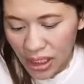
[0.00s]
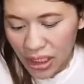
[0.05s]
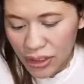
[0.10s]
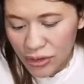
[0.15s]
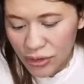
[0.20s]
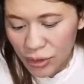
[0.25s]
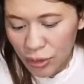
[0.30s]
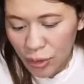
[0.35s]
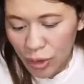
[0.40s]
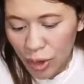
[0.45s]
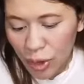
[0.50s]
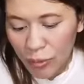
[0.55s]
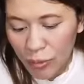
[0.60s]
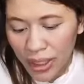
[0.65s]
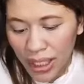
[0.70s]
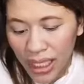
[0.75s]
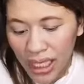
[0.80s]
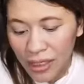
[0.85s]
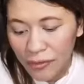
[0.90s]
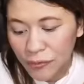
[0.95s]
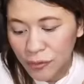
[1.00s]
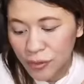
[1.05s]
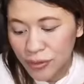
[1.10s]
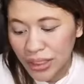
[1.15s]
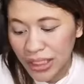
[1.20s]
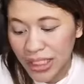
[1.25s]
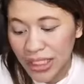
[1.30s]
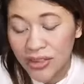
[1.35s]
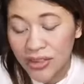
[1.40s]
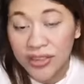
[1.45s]
So, we have to
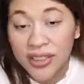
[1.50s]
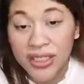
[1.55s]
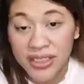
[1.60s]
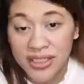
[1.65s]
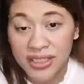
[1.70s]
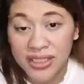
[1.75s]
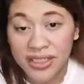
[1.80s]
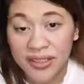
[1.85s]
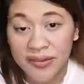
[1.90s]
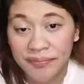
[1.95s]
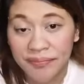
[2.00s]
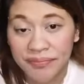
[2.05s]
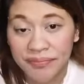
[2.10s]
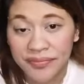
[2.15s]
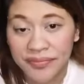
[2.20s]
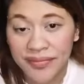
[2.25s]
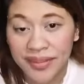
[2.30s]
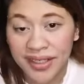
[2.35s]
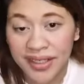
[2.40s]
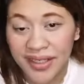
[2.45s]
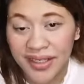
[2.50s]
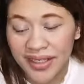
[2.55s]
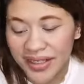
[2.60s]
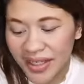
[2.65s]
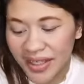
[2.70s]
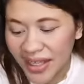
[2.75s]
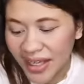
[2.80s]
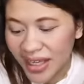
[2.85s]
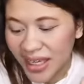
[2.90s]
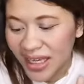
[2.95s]
take risk, okay?
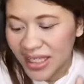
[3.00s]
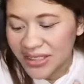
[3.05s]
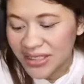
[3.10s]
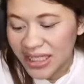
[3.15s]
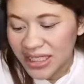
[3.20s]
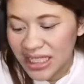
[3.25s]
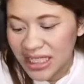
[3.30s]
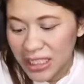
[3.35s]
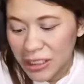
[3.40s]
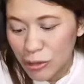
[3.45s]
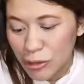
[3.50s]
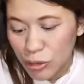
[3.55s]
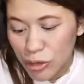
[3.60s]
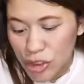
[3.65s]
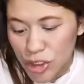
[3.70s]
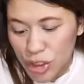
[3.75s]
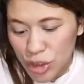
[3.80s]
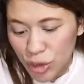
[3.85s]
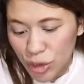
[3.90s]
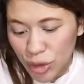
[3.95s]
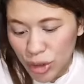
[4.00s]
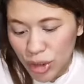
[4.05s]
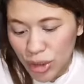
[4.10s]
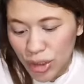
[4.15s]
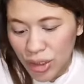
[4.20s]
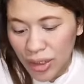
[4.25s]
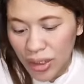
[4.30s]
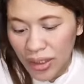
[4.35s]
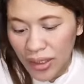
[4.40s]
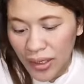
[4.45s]
Sa
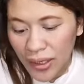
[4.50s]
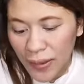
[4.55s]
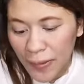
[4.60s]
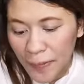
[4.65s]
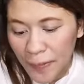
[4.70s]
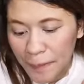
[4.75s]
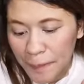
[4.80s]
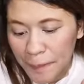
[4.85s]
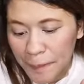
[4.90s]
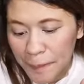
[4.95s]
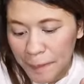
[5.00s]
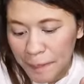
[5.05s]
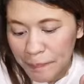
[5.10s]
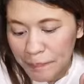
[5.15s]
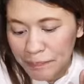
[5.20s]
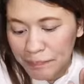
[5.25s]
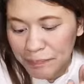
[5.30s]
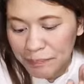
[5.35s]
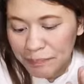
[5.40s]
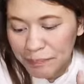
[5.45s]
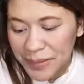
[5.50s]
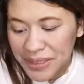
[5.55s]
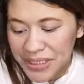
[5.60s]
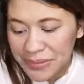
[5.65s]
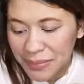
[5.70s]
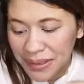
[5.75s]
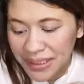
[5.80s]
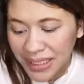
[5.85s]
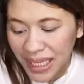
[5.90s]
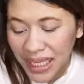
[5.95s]
negosyo, mas
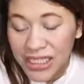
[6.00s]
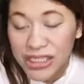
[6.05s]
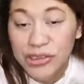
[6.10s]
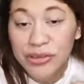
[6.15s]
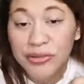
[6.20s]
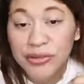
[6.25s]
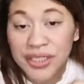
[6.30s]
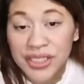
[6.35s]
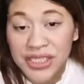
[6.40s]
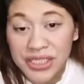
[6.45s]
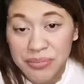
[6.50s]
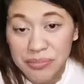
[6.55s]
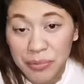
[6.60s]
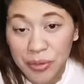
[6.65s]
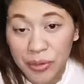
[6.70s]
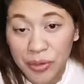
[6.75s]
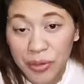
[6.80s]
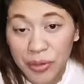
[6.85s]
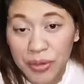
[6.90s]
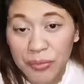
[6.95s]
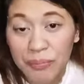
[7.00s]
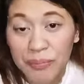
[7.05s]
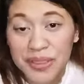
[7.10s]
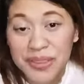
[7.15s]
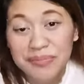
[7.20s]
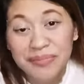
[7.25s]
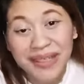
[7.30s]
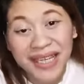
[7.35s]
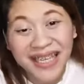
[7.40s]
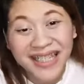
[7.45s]
mataas yung risk mo,
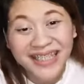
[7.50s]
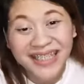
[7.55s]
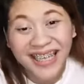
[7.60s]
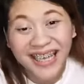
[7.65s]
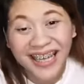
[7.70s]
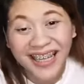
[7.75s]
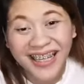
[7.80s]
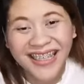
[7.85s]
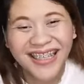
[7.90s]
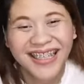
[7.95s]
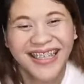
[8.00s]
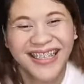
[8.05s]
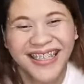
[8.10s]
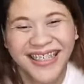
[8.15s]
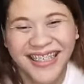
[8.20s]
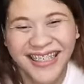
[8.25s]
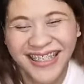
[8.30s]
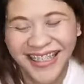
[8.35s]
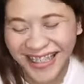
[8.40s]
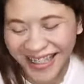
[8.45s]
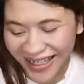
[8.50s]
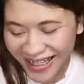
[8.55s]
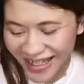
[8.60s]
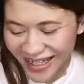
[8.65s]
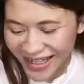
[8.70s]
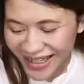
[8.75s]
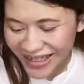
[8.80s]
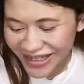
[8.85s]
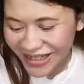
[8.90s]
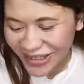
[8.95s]
mas maganda.
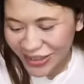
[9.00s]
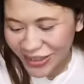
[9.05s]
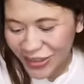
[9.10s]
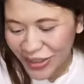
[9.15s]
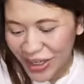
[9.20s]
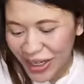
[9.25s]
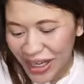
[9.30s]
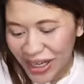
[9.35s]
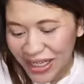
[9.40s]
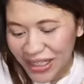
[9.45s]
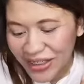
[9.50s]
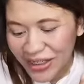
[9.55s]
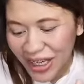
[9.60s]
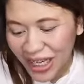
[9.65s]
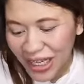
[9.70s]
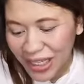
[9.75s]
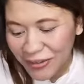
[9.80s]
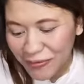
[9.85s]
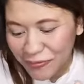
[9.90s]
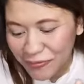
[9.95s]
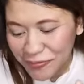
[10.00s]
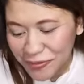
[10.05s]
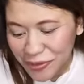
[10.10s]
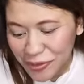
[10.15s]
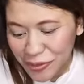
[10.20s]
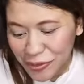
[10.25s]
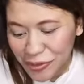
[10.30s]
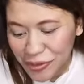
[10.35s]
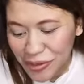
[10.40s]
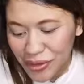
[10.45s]
So, you have
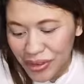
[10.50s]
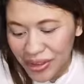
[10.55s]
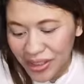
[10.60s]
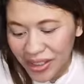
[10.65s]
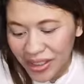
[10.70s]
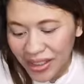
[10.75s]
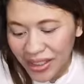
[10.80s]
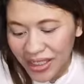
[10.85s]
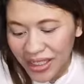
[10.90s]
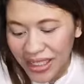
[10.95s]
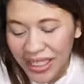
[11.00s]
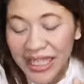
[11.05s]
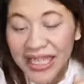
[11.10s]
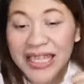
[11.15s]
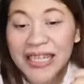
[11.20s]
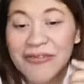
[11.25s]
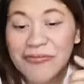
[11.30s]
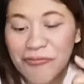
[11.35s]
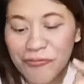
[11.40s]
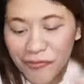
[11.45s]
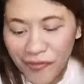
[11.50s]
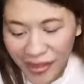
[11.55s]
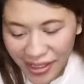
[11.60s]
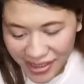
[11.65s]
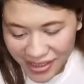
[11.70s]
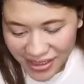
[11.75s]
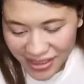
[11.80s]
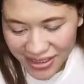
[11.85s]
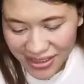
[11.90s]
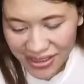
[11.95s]
to
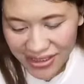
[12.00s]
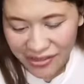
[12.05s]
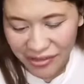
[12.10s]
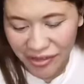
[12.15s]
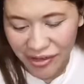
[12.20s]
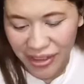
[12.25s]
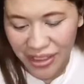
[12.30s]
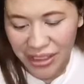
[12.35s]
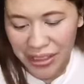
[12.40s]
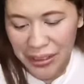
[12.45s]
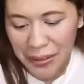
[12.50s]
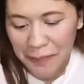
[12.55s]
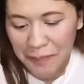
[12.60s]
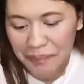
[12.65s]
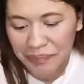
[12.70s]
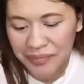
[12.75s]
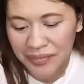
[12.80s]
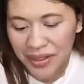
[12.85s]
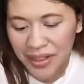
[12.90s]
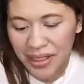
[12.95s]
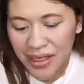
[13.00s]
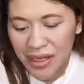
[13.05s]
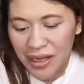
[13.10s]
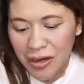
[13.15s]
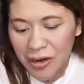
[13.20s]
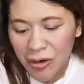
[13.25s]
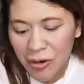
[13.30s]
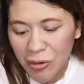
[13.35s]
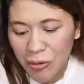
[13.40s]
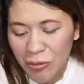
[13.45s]
invest, okay?
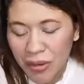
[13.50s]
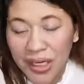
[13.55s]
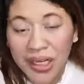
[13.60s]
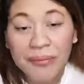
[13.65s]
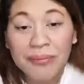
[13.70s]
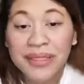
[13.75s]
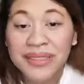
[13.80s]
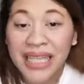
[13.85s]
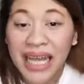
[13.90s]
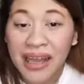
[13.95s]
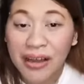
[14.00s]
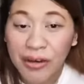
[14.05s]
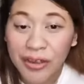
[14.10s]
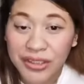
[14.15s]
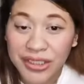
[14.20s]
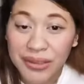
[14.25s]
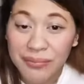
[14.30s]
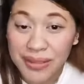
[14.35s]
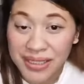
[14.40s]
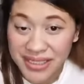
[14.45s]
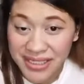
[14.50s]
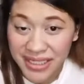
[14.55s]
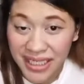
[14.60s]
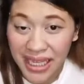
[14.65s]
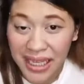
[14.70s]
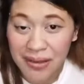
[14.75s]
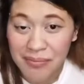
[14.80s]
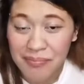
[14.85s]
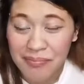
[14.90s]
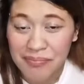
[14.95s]
Huwag ka matakot na
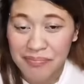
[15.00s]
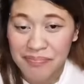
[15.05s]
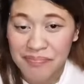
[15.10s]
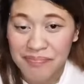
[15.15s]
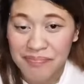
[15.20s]
ma-scam.